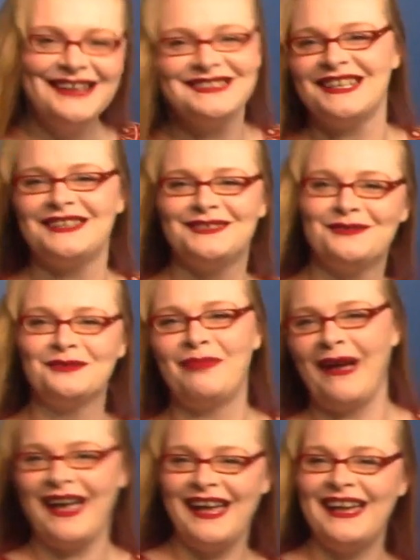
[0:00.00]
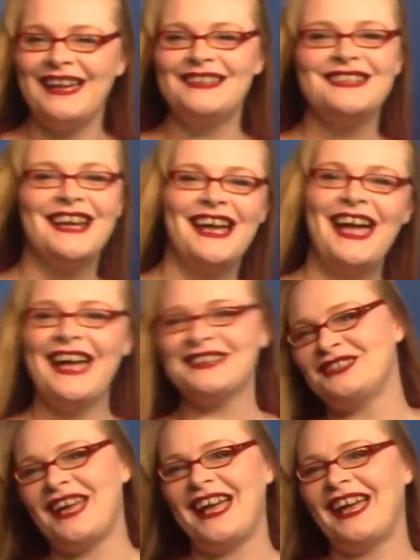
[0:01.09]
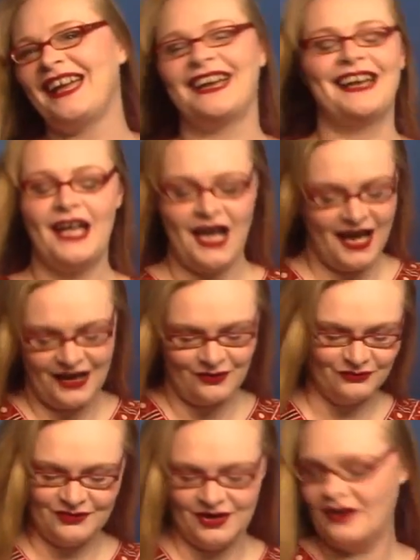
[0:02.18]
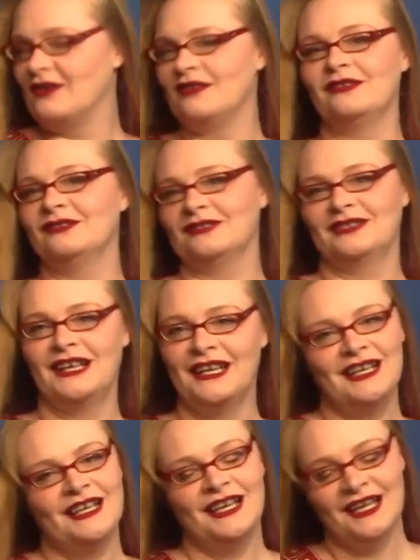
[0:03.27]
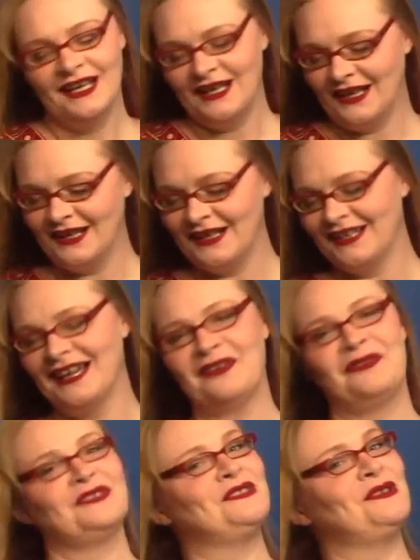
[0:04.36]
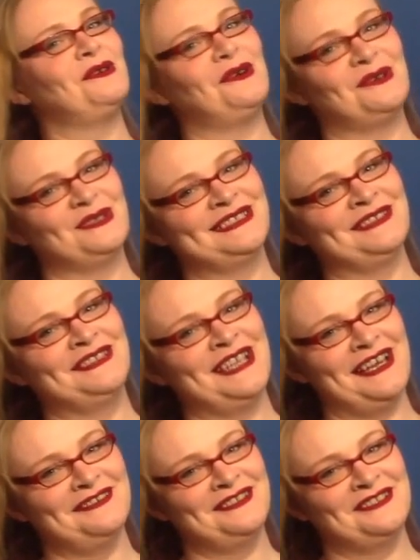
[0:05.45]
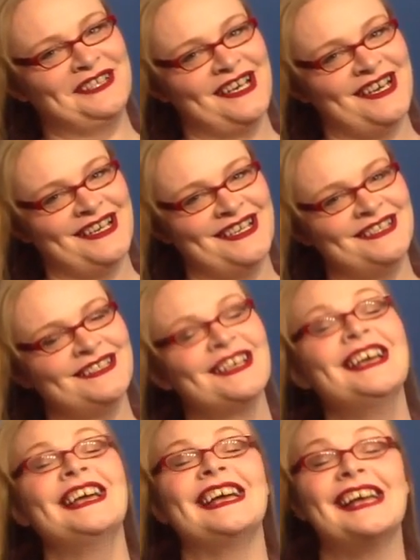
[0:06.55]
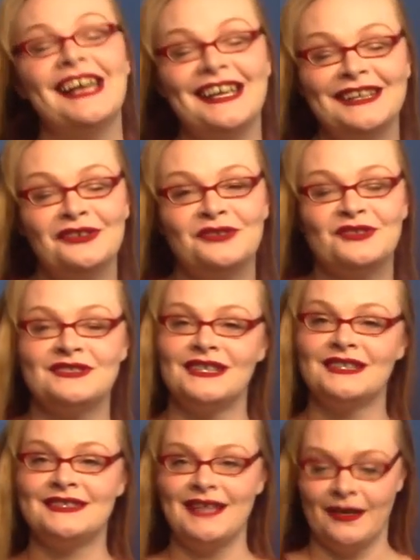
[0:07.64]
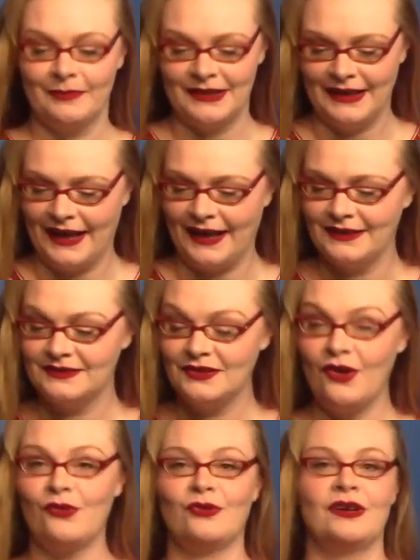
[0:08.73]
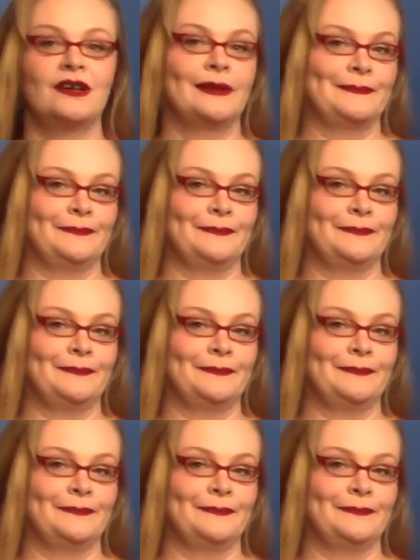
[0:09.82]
Hashtag torrinpaige. Hashtag I don't know. I feel so old sometimes, you guys. Any hoodles, it's Suck Monday. So,